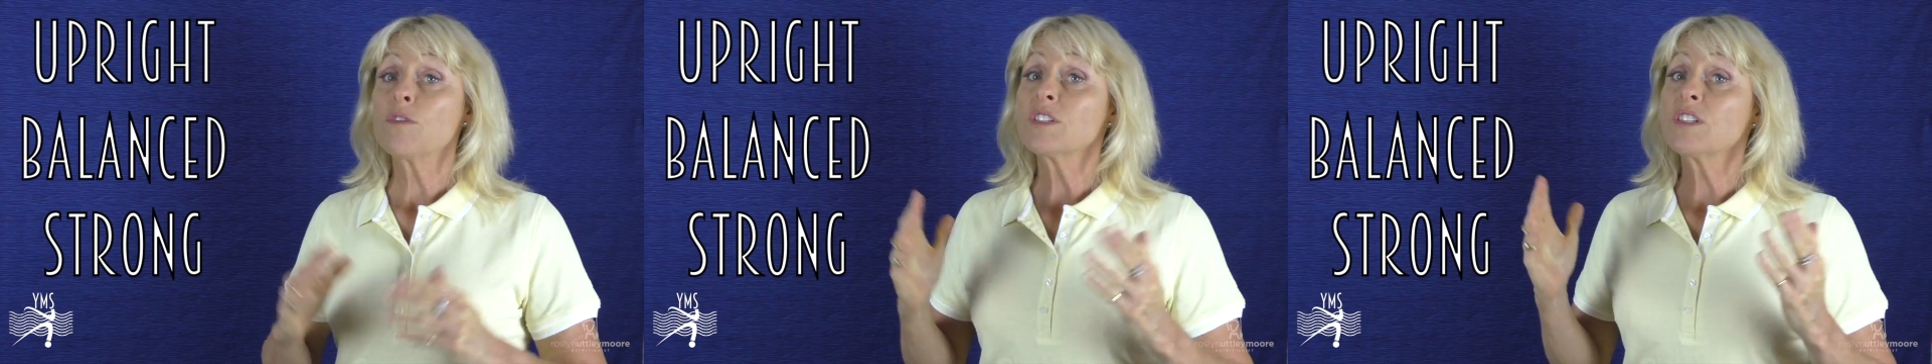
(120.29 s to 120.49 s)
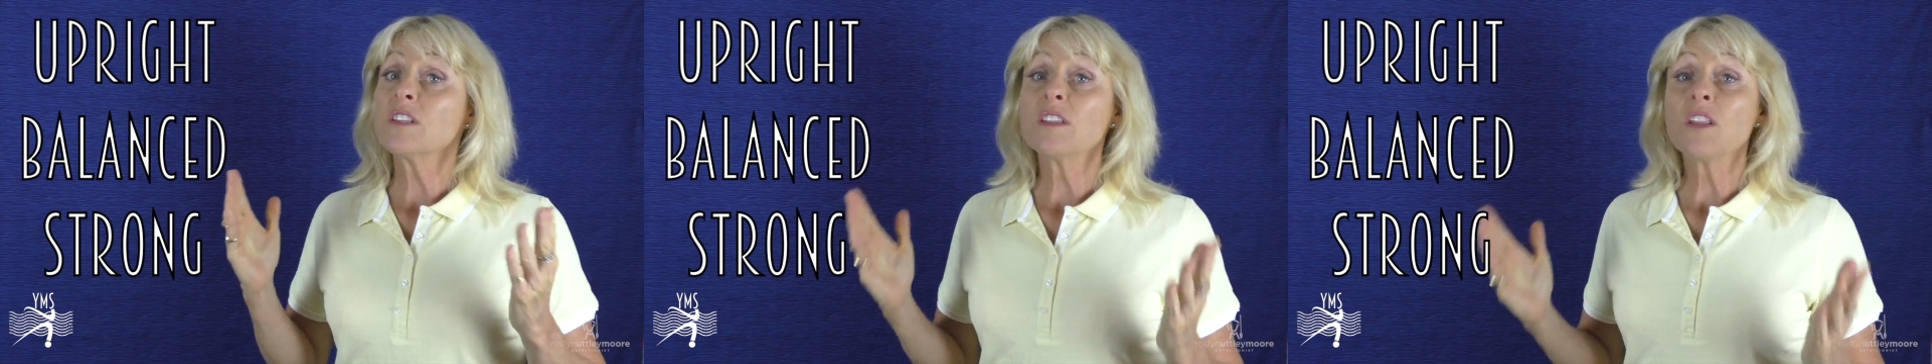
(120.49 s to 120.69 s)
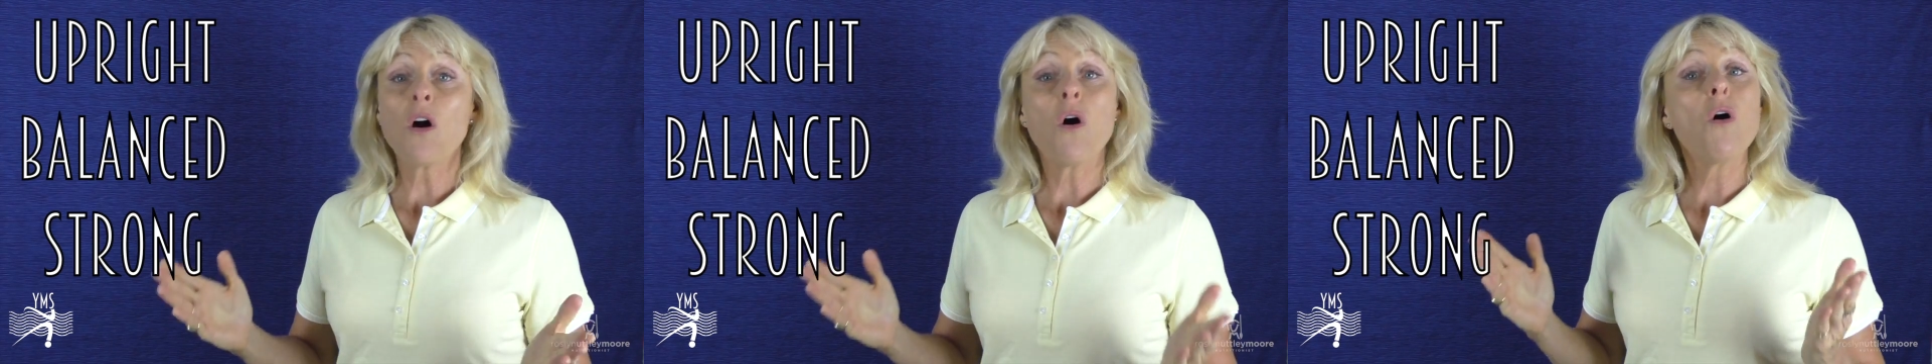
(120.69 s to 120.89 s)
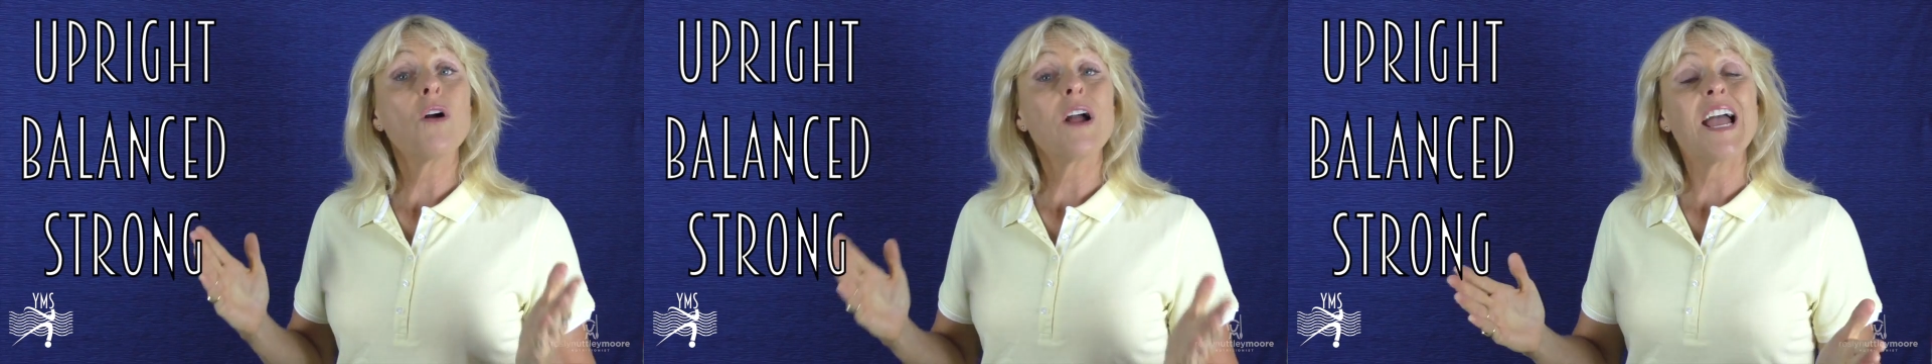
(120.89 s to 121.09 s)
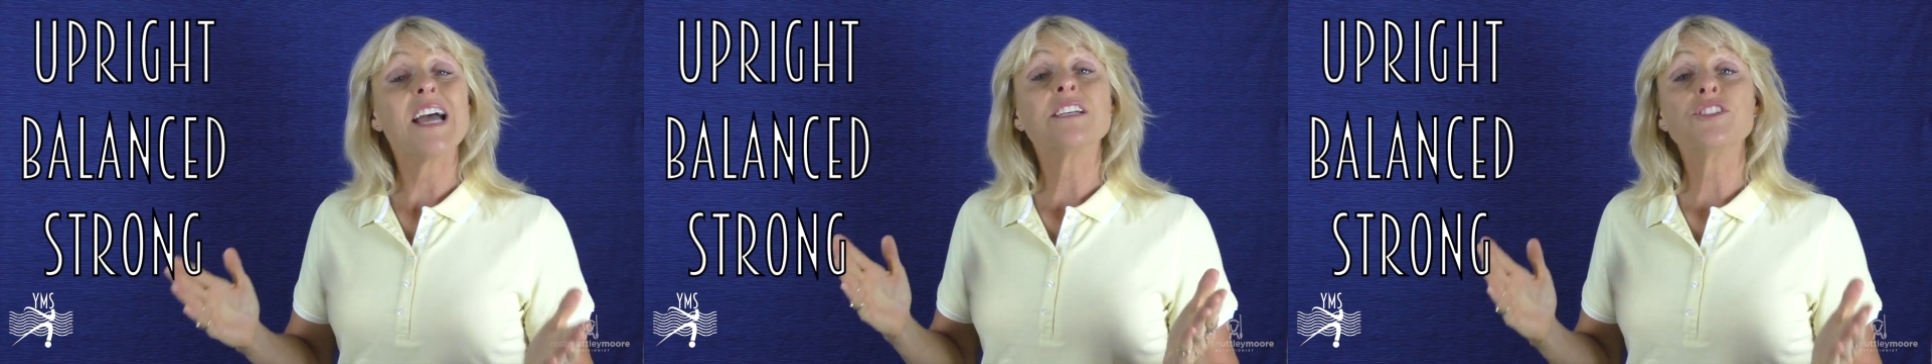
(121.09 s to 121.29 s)
as
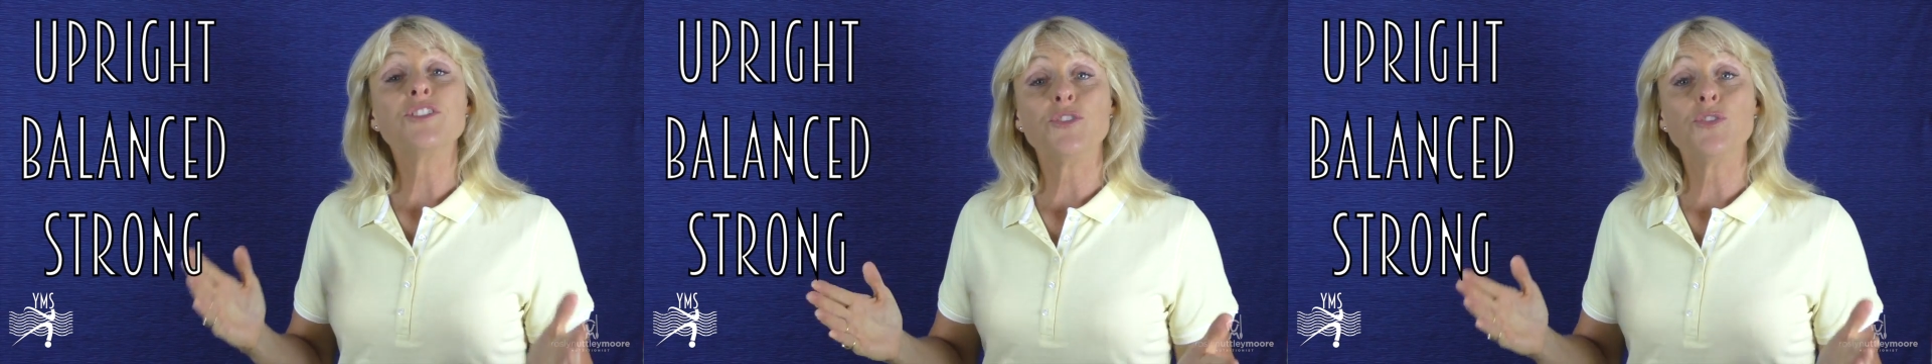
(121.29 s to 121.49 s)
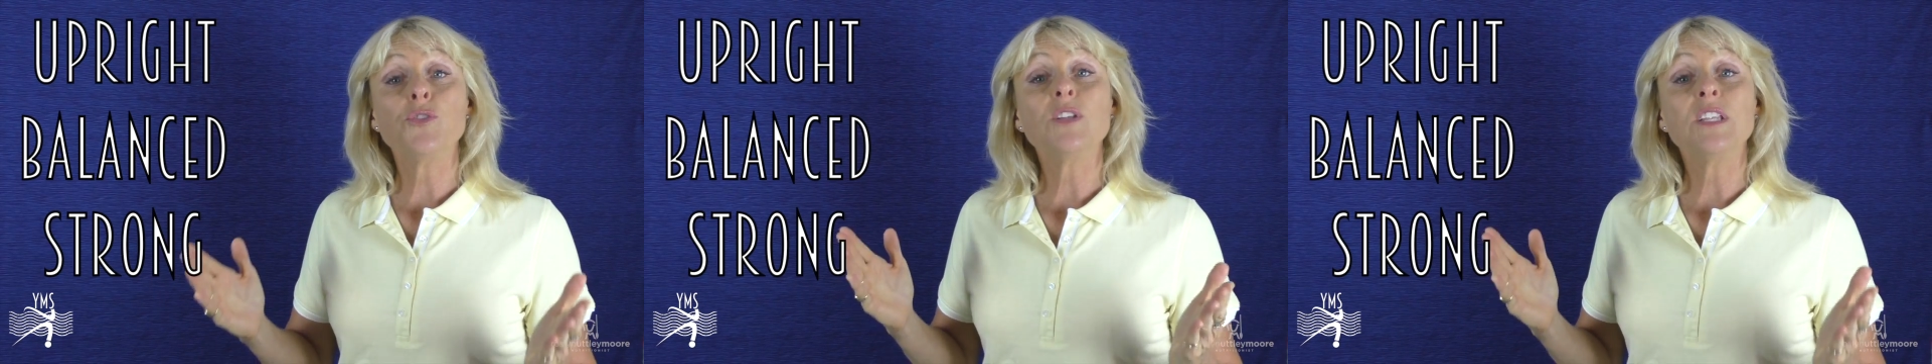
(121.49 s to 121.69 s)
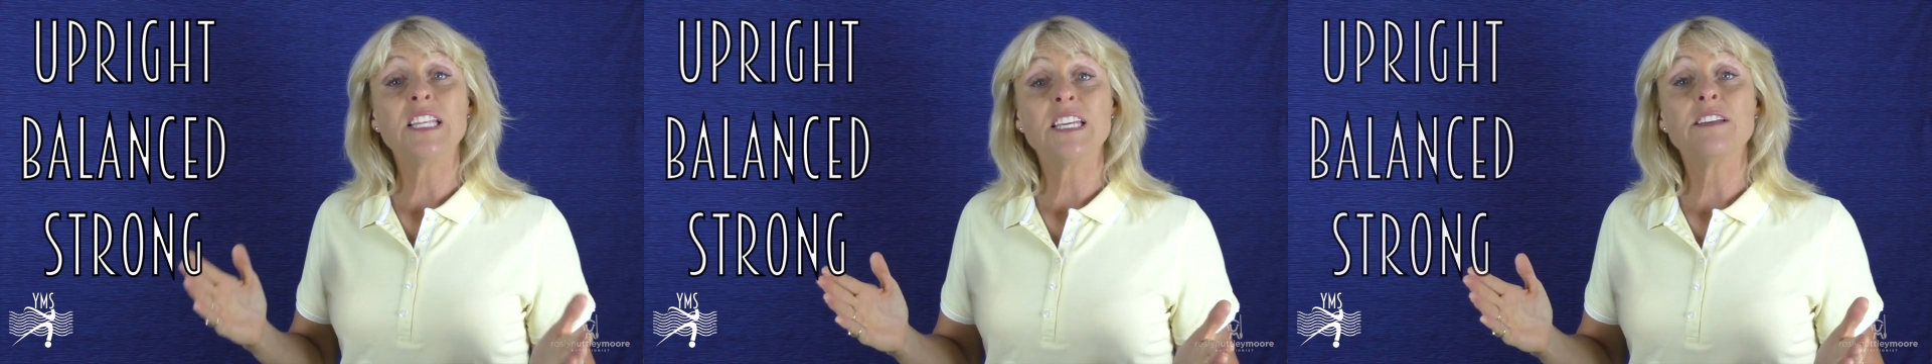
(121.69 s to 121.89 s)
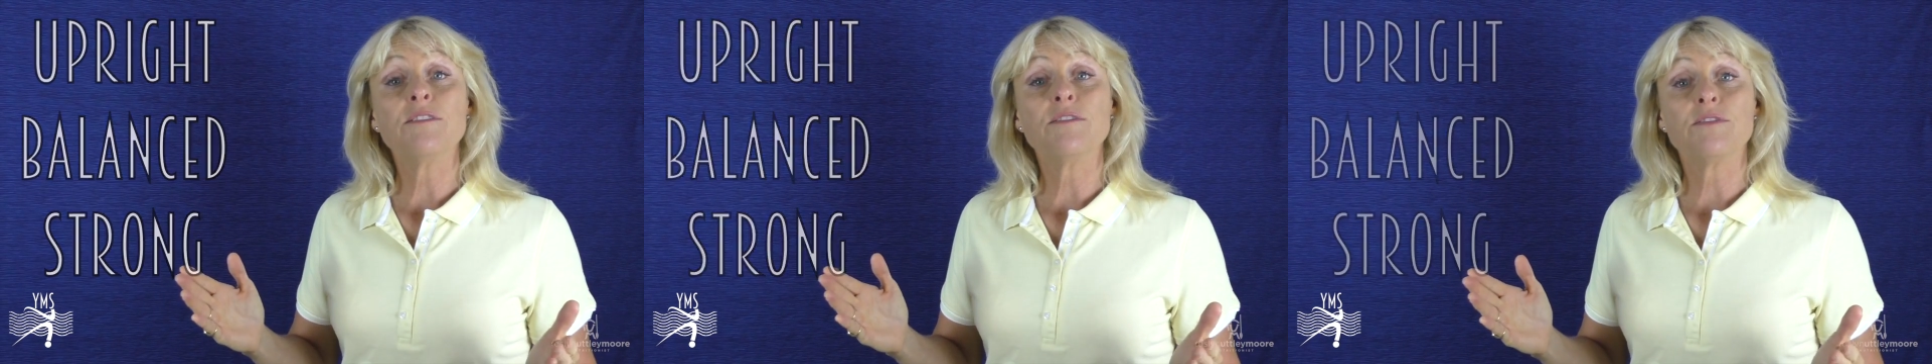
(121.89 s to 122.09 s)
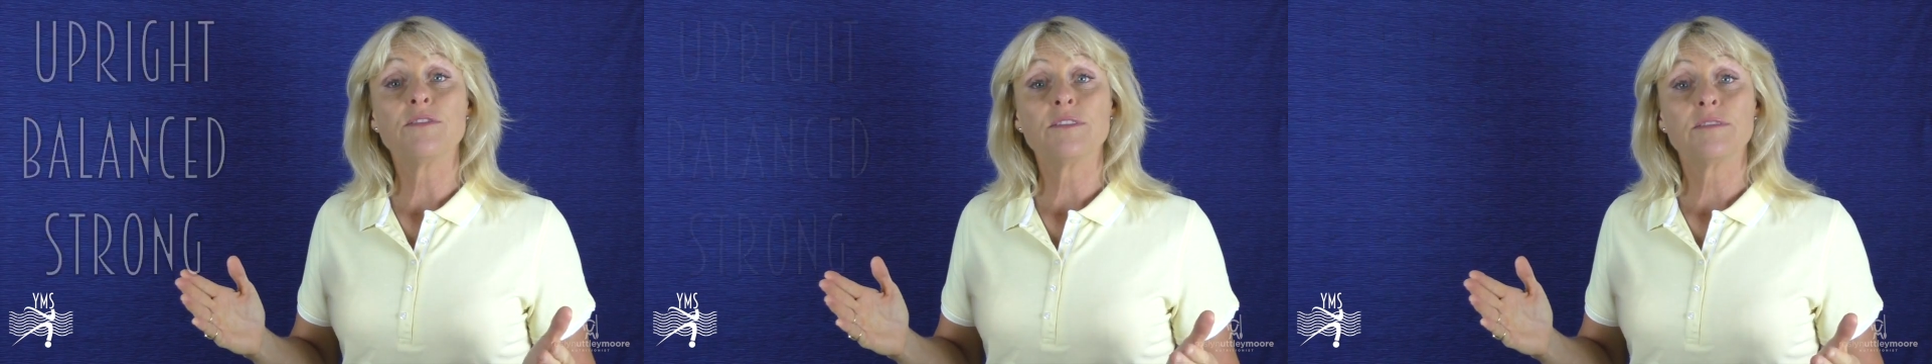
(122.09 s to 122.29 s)
long as you
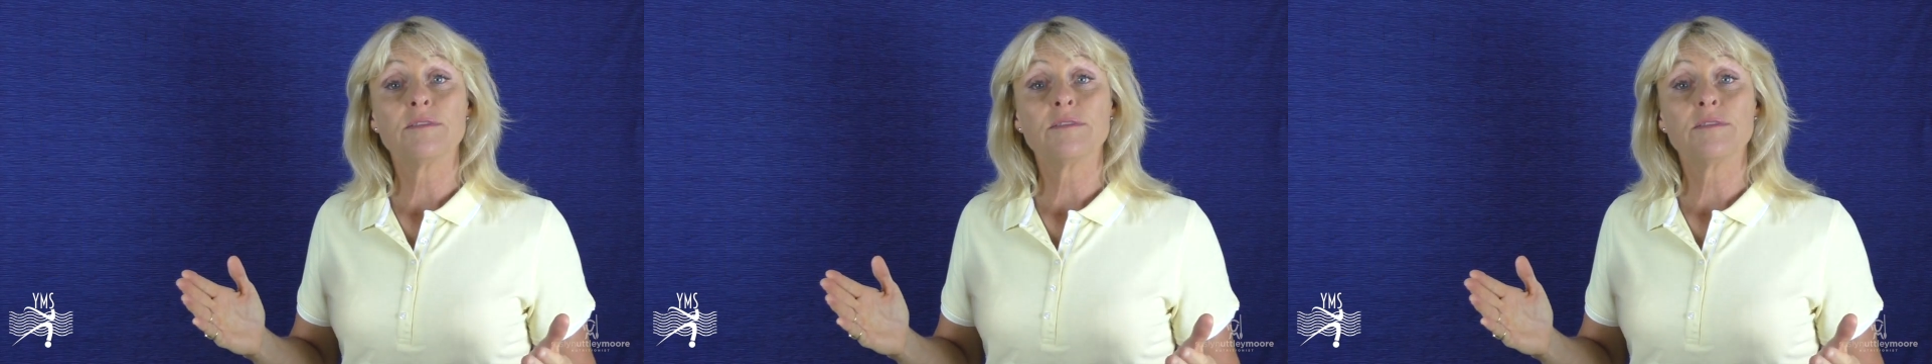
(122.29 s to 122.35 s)
live.